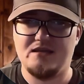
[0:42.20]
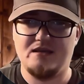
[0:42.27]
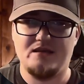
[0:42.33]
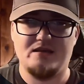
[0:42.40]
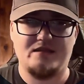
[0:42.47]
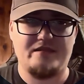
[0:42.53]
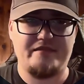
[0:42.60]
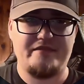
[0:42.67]

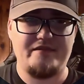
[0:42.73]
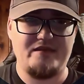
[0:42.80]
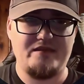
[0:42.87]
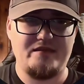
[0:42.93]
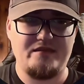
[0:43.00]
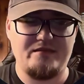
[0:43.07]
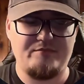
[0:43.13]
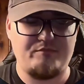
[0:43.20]

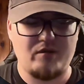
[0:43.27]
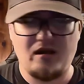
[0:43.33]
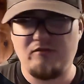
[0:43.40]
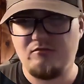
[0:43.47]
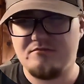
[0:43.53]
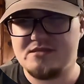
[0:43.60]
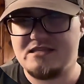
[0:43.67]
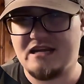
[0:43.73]
The
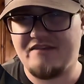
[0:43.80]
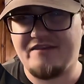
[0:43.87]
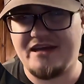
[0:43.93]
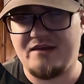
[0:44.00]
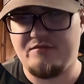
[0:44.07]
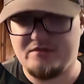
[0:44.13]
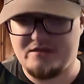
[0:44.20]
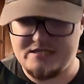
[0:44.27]
problems that I've
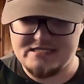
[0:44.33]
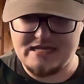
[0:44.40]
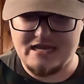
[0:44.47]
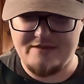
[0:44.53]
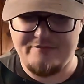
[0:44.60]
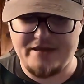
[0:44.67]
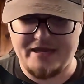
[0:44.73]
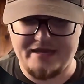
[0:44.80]
had with this
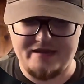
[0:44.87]
iPad.